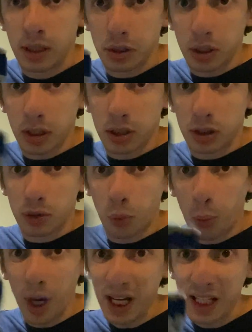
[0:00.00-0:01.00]
Took us
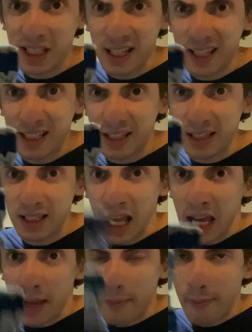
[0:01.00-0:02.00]
26
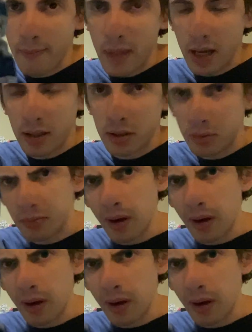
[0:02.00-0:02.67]
minutes,